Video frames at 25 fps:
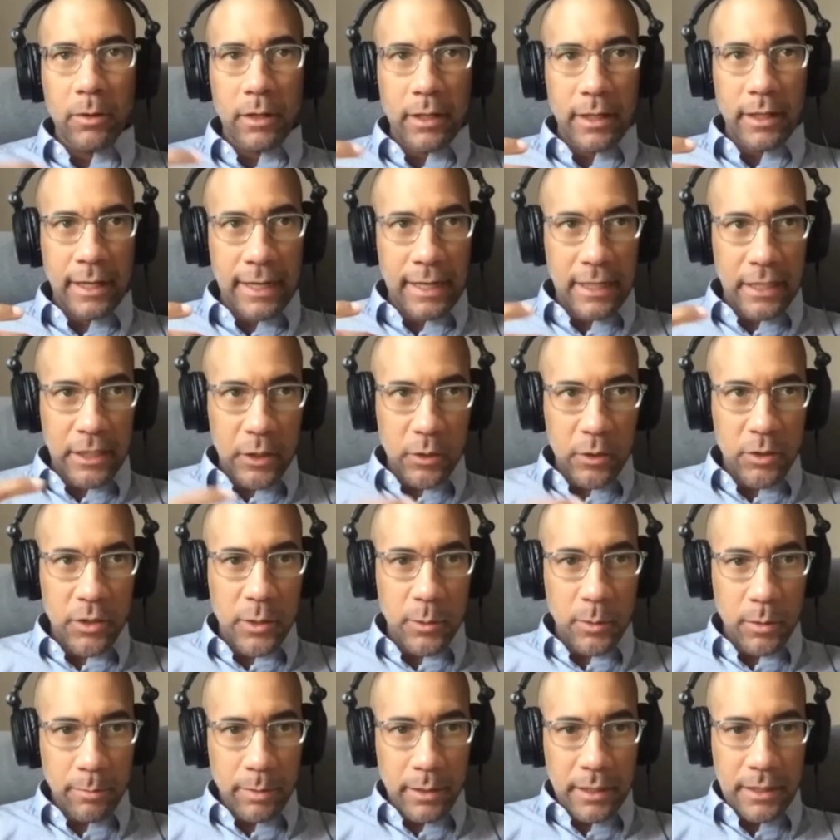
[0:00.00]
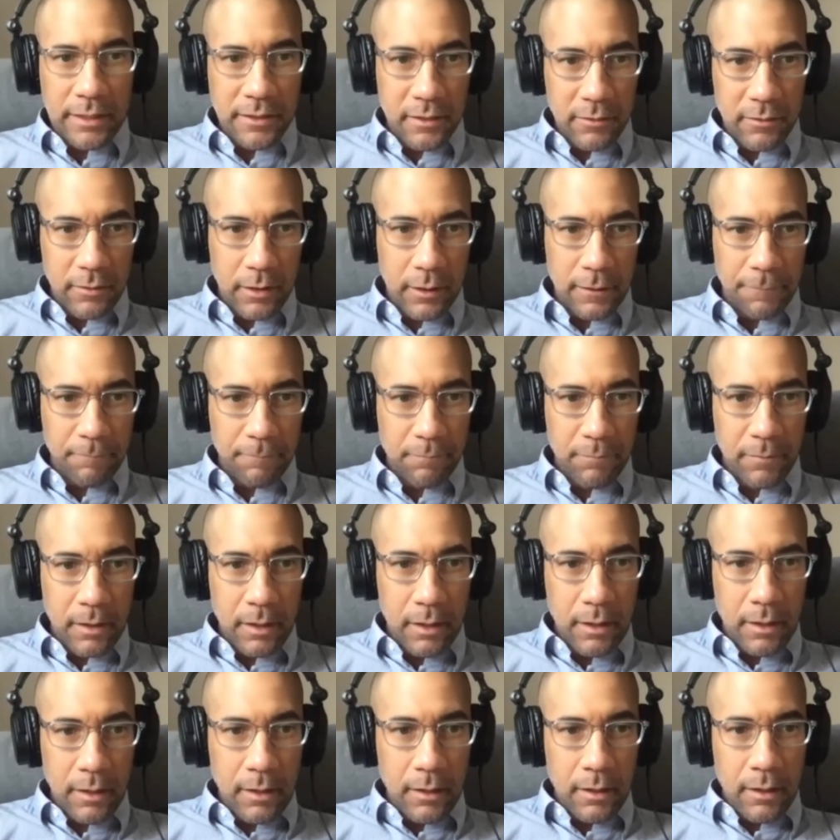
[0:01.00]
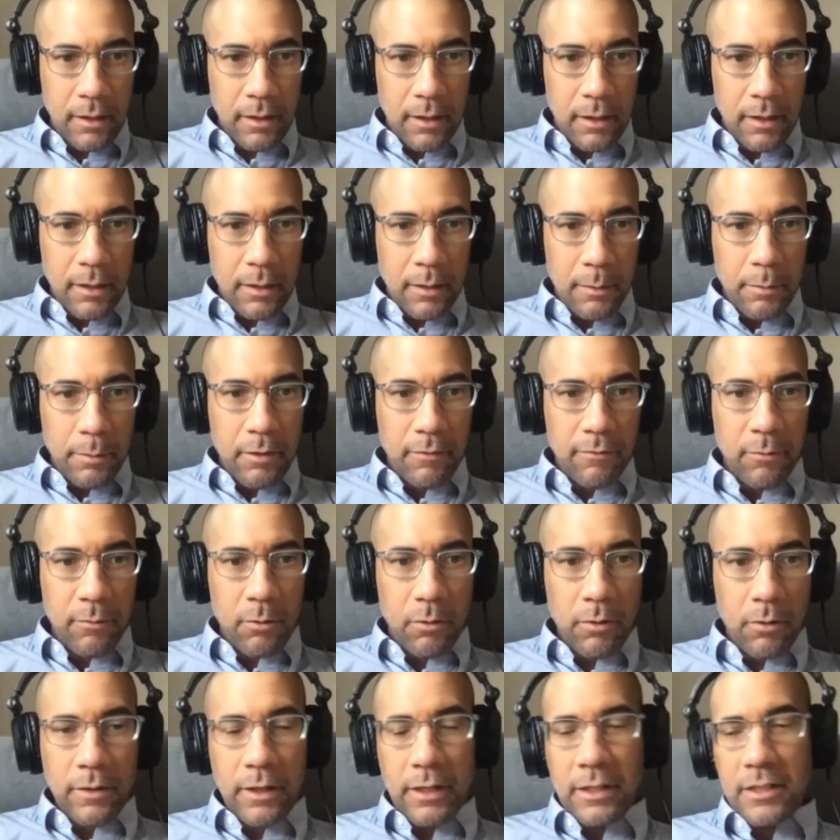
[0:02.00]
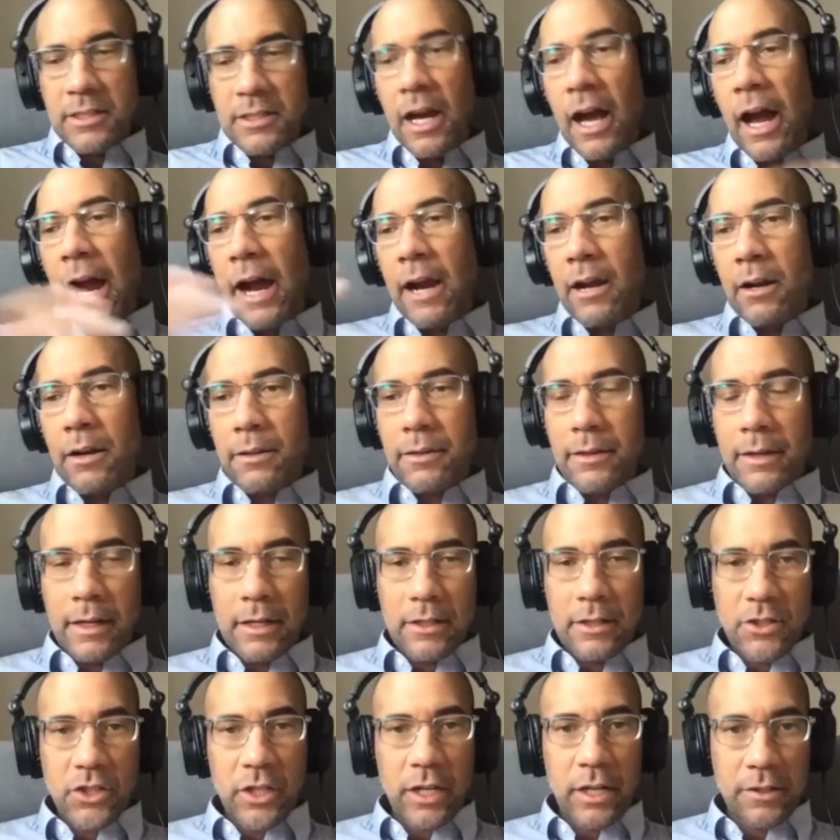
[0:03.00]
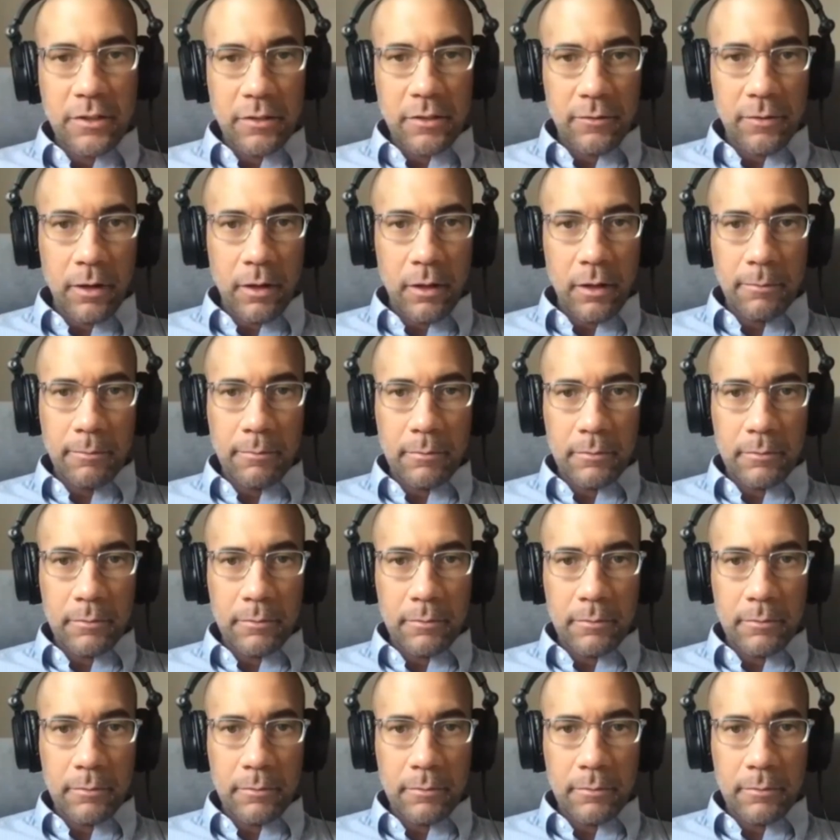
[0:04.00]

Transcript: can get used to a piece of it before the entire thing is changed in front of them.